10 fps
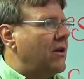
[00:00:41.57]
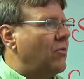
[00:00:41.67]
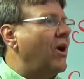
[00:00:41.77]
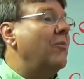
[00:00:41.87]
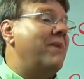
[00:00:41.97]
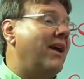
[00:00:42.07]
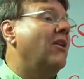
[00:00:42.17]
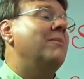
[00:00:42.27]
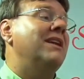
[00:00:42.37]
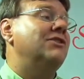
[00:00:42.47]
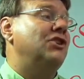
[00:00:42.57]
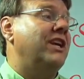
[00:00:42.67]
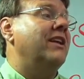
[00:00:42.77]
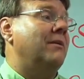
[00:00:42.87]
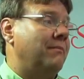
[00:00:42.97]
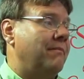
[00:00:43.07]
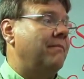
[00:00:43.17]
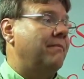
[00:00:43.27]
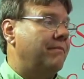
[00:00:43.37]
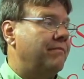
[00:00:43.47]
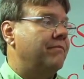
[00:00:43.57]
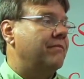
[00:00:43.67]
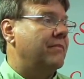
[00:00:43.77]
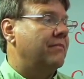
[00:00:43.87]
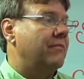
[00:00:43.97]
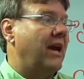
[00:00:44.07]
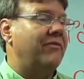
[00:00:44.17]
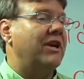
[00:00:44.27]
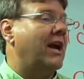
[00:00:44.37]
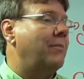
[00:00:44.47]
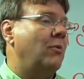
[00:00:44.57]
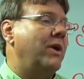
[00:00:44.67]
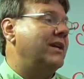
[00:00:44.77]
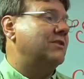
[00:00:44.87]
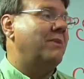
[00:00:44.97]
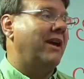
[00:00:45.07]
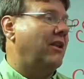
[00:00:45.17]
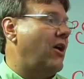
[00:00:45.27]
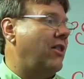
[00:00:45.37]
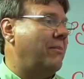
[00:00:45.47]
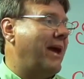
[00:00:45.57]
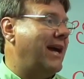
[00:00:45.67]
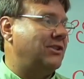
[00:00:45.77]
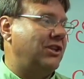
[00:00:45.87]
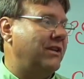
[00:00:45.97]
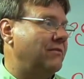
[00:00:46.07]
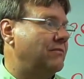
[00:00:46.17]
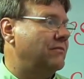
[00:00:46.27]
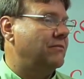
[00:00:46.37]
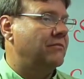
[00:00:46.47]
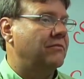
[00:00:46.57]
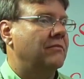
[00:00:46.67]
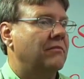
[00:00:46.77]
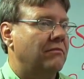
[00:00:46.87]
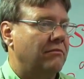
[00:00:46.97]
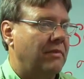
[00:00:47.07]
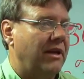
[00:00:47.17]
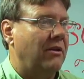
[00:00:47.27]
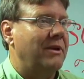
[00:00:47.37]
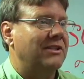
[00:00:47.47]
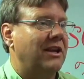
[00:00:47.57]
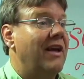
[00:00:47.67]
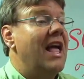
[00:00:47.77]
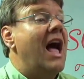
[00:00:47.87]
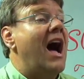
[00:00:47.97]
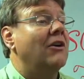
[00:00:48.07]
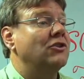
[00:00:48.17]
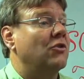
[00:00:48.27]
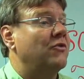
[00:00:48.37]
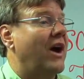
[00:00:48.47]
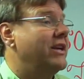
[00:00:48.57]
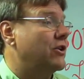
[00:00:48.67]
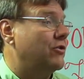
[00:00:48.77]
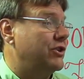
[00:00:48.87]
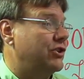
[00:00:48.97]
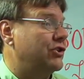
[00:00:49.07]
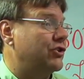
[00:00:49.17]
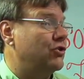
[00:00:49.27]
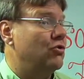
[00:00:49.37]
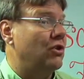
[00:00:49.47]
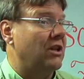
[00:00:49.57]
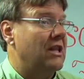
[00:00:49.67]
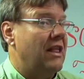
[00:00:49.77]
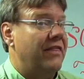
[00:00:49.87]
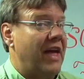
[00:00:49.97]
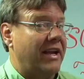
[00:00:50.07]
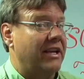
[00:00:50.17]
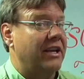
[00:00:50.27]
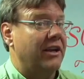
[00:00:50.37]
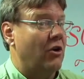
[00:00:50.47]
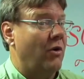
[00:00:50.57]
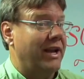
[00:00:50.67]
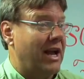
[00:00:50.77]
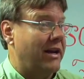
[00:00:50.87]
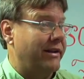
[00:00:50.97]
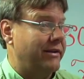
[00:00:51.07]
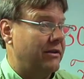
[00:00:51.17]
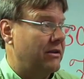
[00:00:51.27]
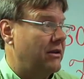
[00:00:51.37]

Well, mail them in as you get them. Every couple weeks, mail all the batch in. Okay. Mail them in. Also, find a Christian school that can get going on it.